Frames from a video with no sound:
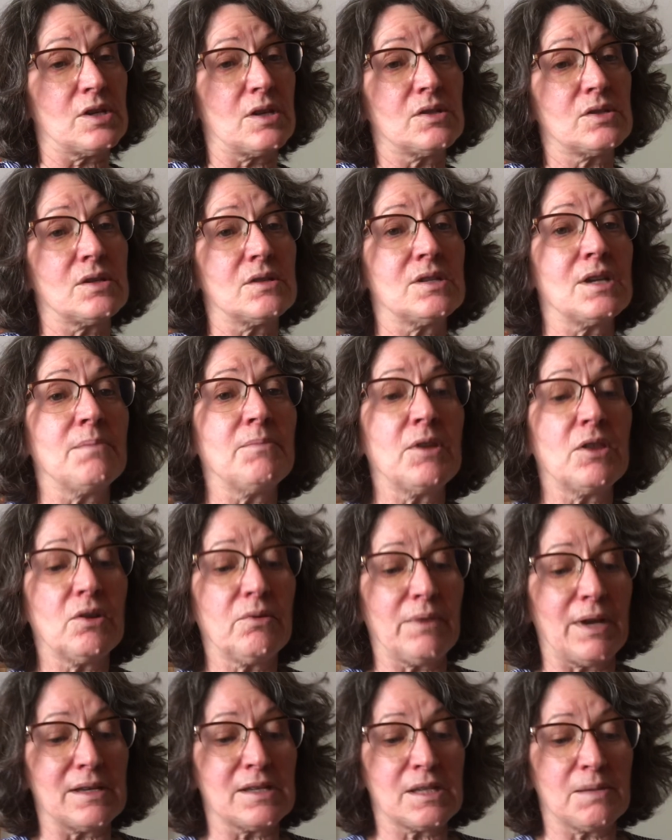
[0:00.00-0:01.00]
So some of the
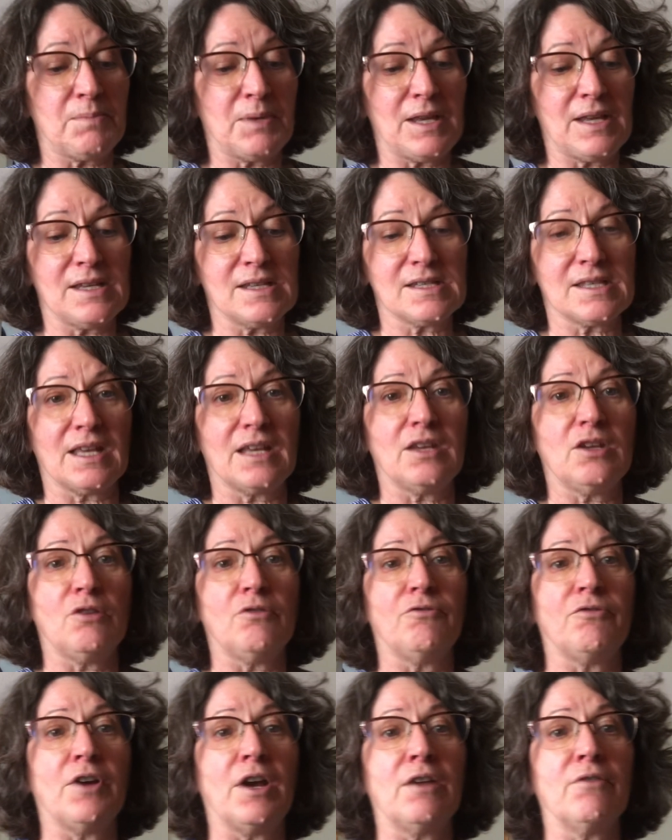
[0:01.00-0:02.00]
recipes that you
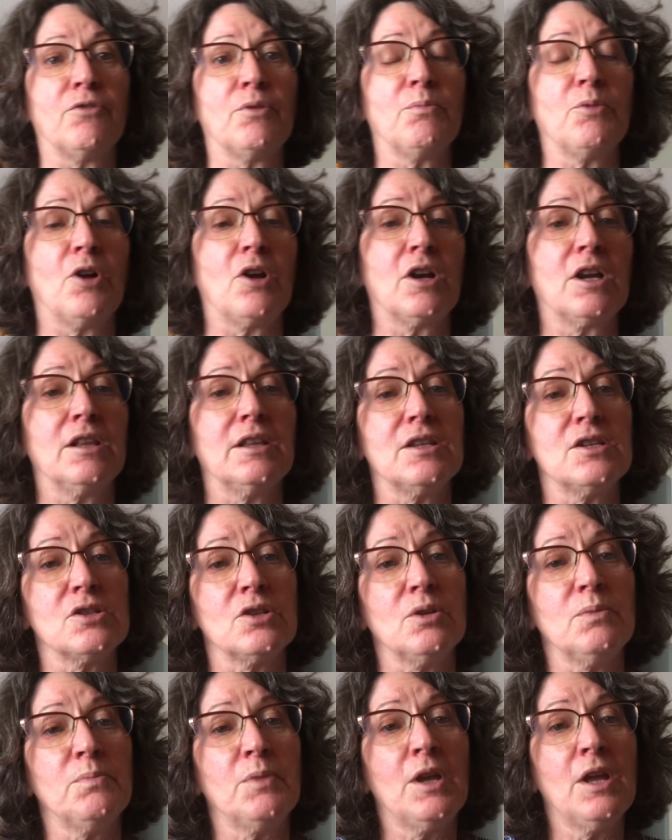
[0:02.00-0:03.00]
find for broccoli
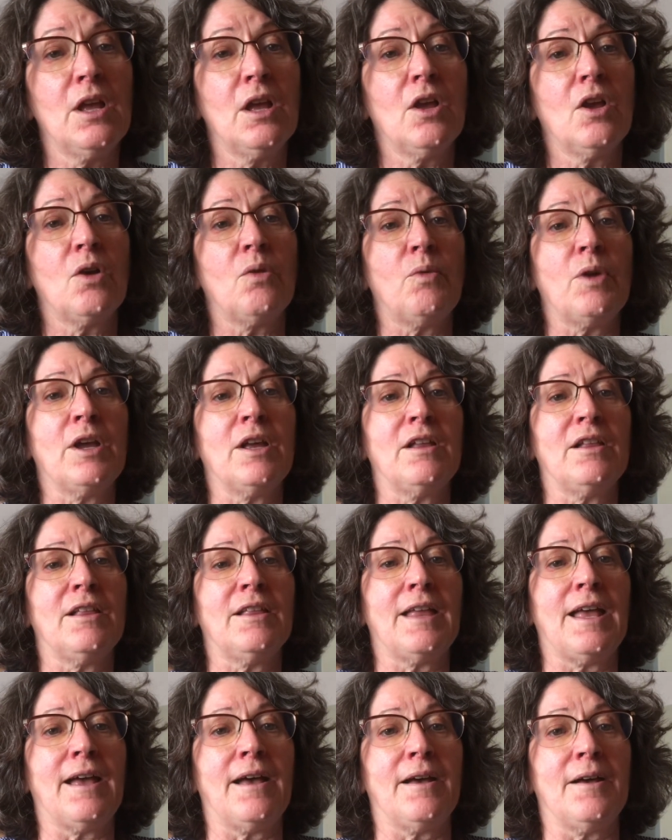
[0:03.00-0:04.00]
soup will
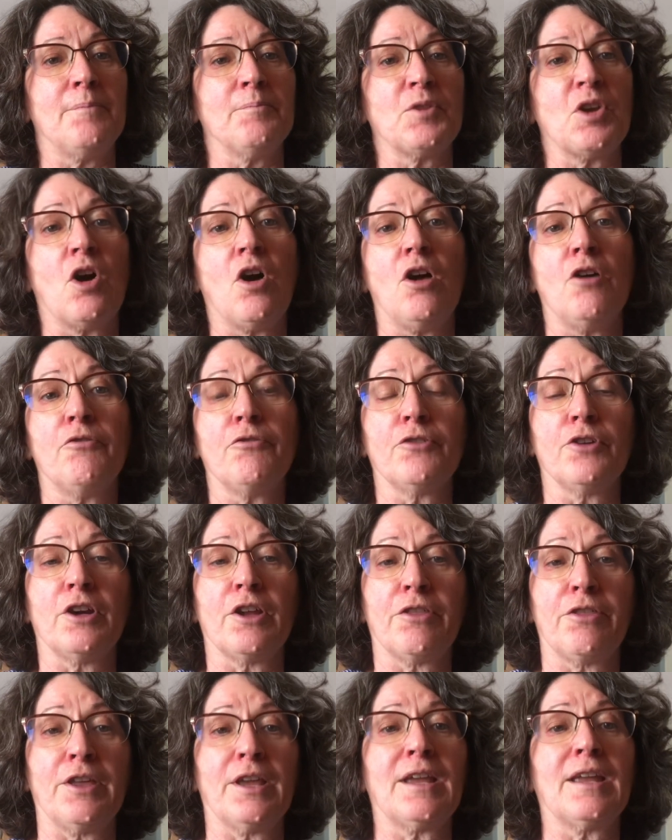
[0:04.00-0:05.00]
call for a
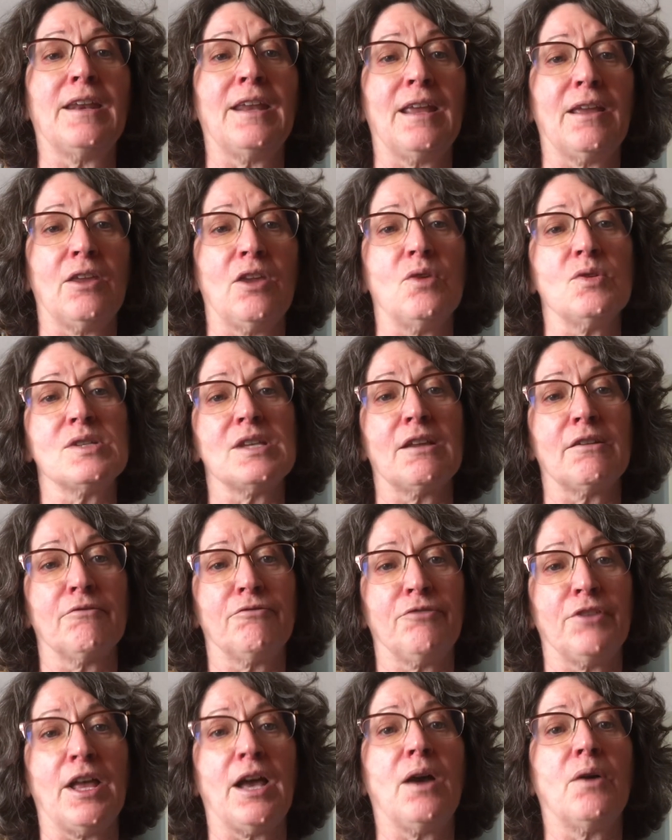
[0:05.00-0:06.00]
thickening using
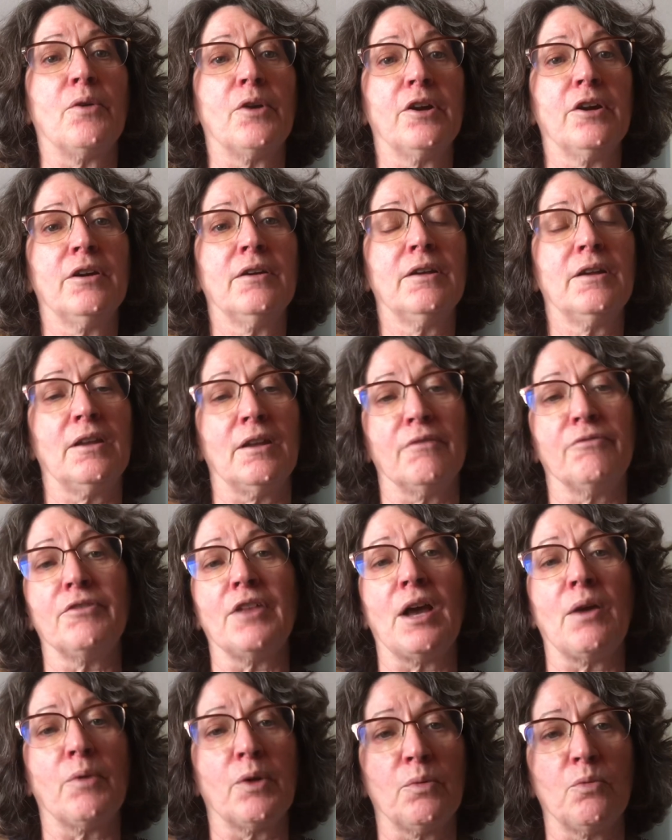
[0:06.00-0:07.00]
flour and
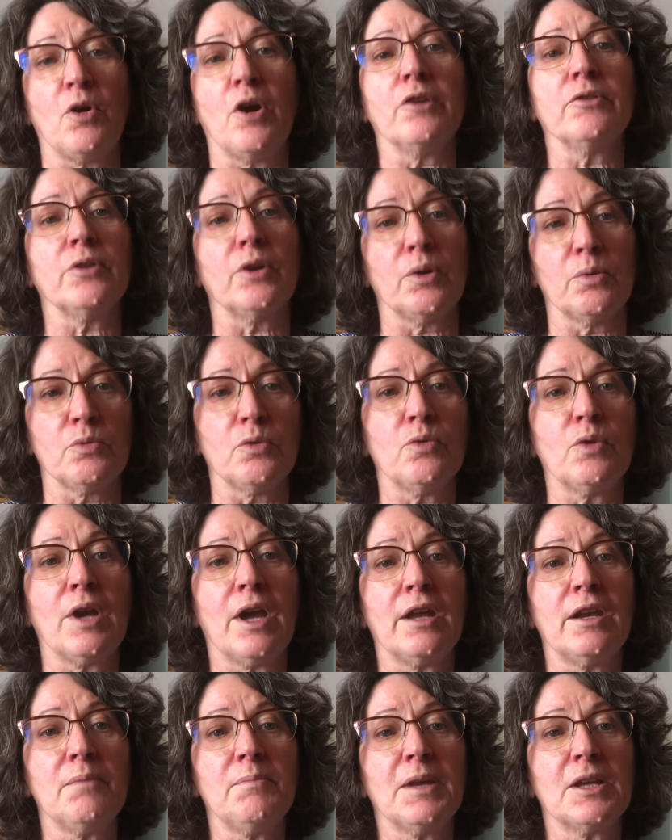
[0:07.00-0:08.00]
water or a roux
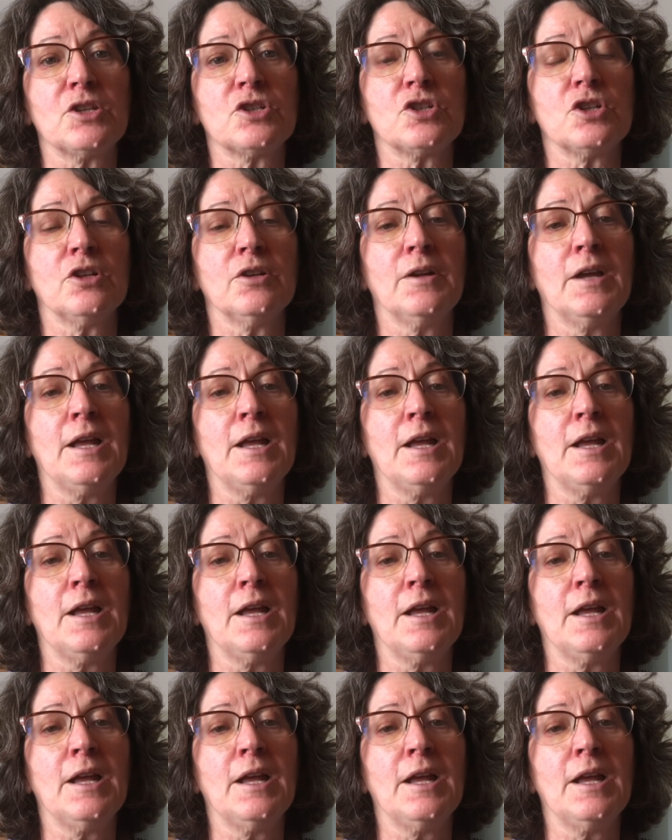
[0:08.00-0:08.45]
kind of mixture.